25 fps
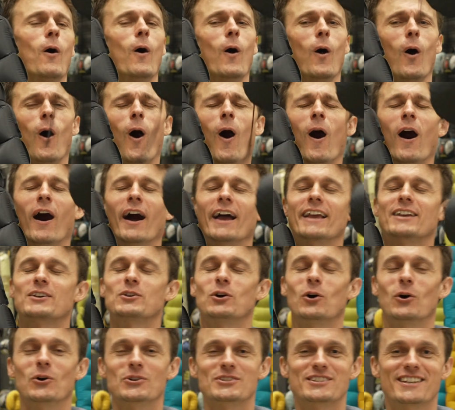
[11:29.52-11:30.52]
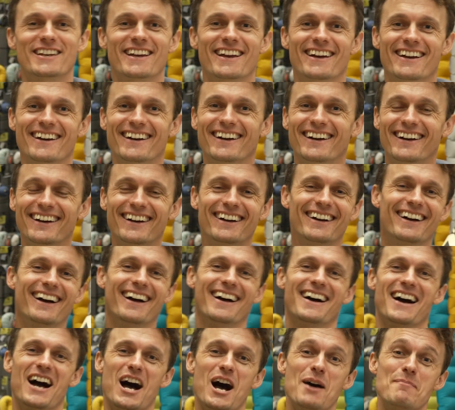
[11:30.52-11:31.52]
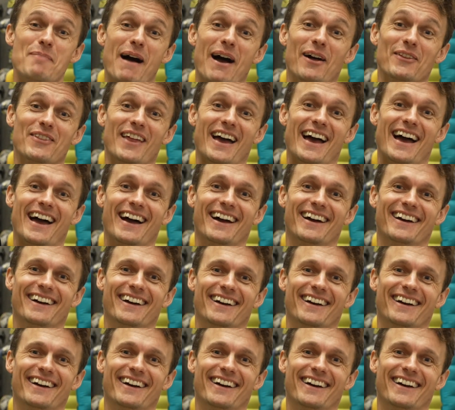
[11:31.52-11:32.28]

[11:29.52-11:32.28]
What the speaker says: oh, I caught it. About that.